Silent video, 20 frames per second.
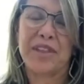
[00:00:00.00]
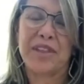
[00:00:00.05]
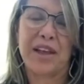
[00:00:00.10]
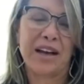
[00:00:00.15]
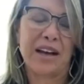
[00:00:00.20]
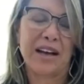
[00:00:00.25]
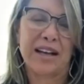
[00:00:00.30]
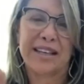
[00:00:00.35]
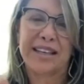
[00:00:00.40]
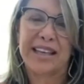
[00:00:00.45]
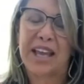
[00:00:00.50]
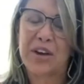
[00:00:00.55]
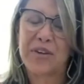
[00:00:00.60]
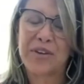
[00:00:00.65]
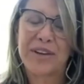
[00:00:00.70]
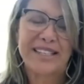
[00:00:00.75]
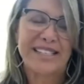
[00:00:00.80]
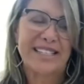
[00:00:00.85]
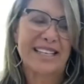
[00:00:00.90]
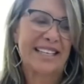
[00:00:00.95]
uh,
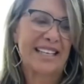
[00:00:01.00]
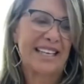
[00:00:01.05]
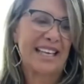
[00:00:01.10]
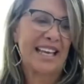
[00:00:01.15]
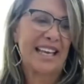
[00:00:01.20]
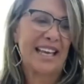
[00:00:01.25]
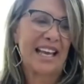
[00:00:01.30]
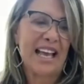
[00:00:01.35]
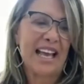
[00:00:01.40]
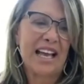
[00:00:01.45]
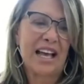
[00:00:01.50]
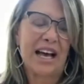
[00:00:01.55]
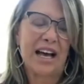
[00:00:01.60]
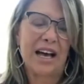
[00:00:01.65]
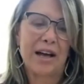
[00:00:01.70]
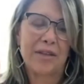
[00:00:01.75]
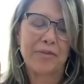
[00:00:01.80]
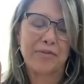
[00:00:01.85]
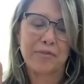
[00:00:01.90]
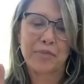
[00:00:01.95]
Carrie Dickey,
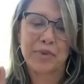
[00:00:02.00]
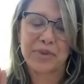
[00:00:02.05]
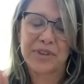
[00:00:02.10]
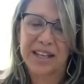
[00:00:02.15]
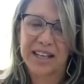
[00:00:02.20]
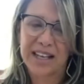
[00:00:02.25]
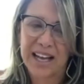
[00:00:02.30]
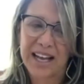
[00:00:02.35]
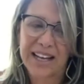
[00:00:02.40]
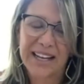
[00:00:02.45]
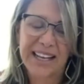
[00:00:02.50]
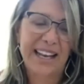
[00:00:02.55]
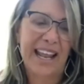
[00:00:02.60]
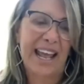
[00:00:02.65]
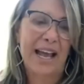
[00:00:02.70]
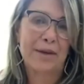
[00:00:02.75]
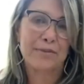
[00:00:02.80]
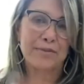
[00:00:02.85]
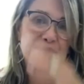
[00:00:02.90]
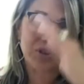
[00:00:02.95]
uh, the
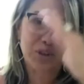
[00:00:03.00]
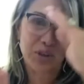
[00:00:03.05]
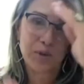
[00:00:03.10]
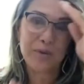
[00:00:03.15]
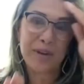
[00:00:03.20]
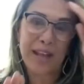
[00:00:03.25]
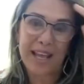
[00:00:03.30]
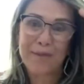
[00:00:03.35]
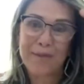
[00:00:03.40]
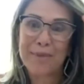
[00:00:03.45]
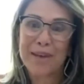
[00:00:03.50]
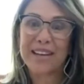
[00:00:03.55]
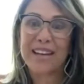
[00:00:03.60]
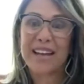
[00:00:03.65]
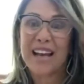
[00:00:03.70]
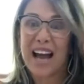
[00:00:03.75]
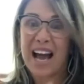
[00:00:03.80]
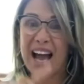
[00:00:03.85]
Cunninghams, you name it.